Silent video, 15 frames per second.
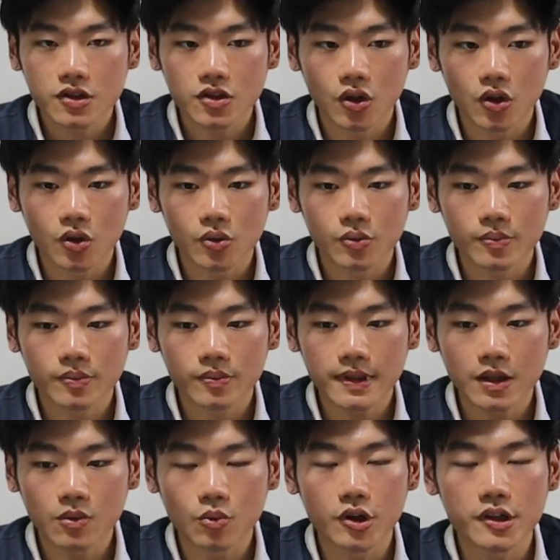So
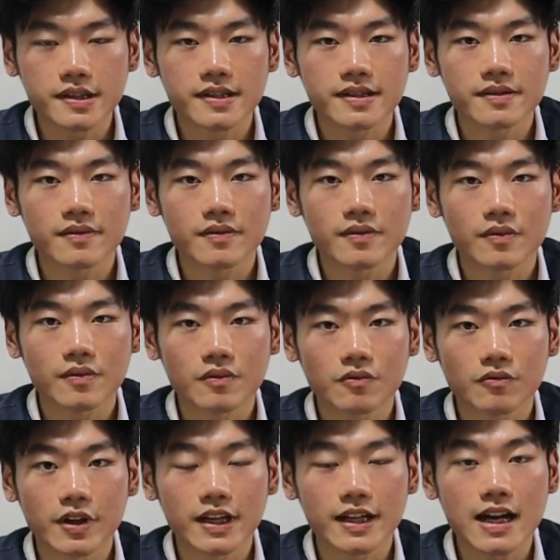it was
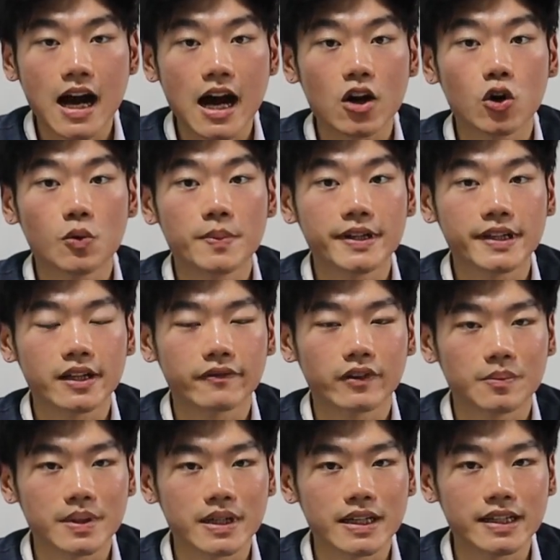really eye-opening
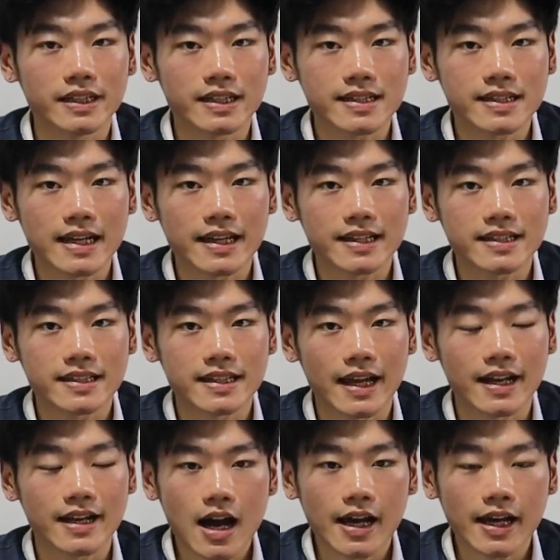for me in the sense
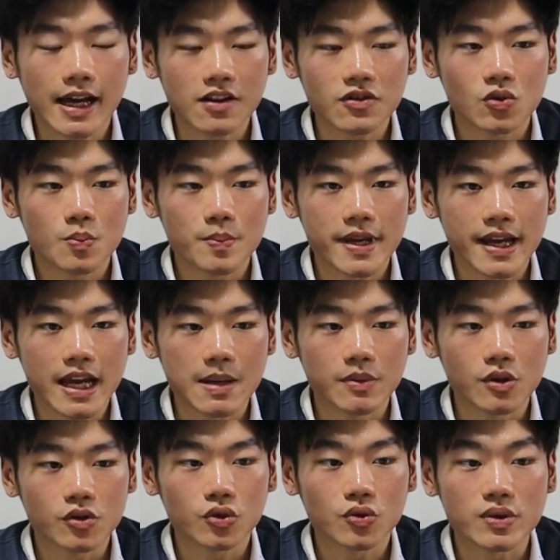that I had to be
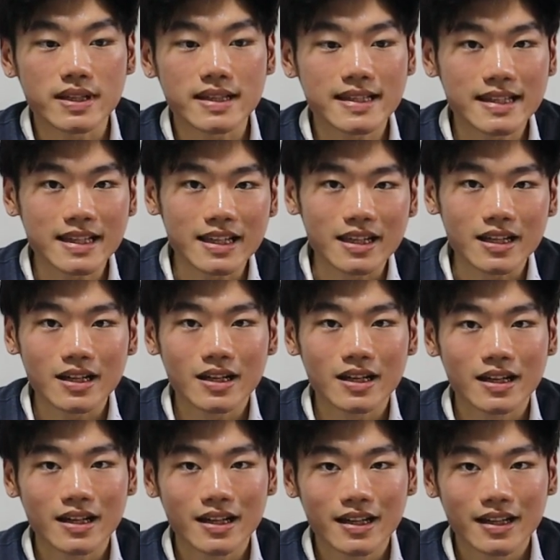able to see
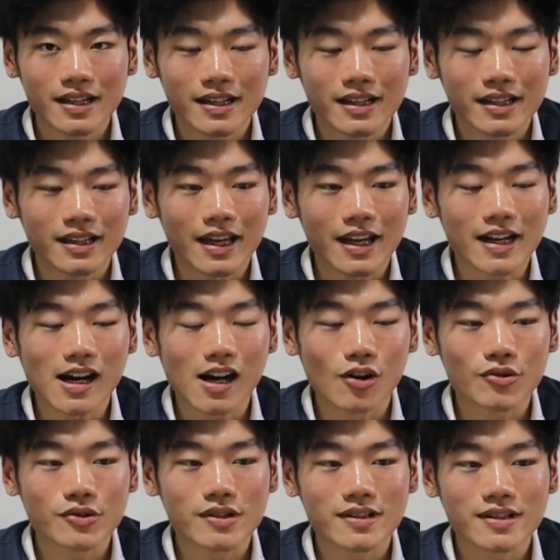a
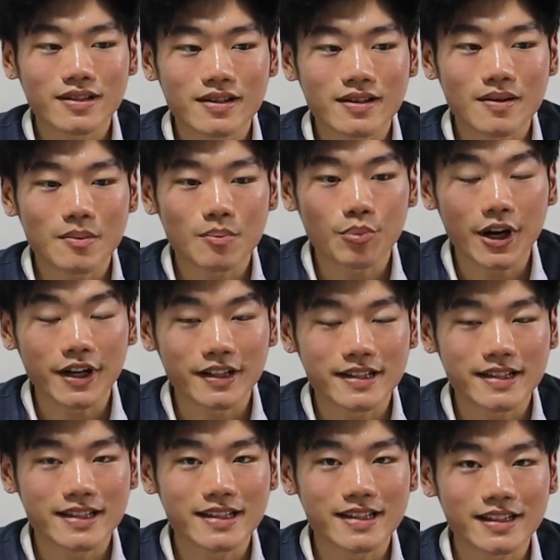cow's
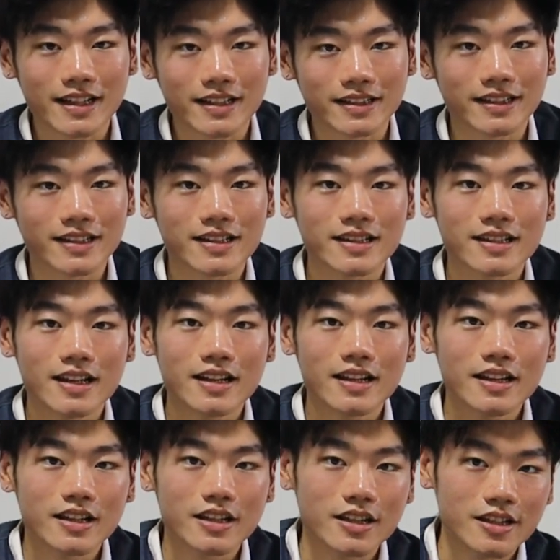pregnancy status
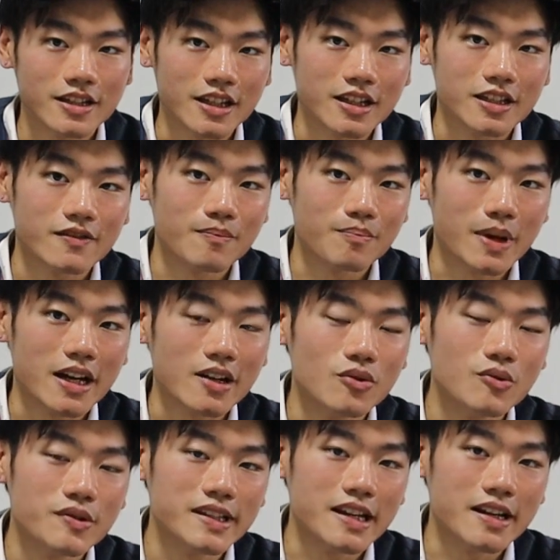just by
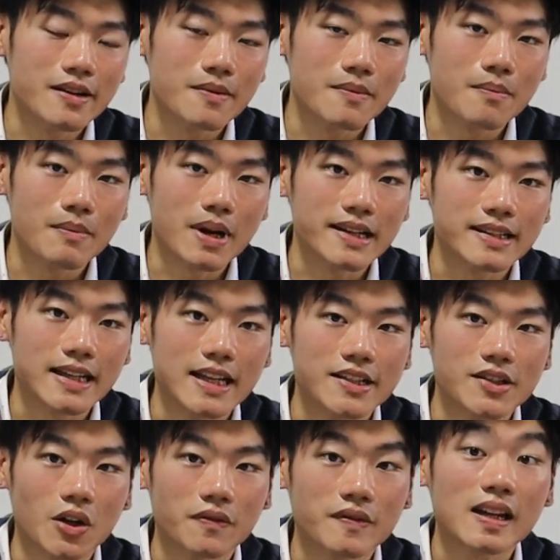using my
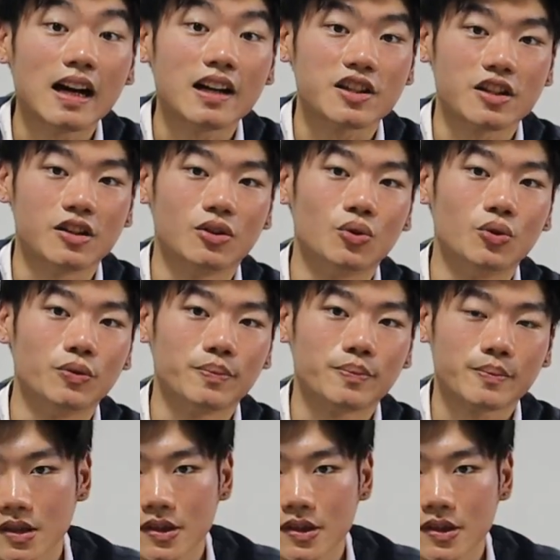sense of touch alone.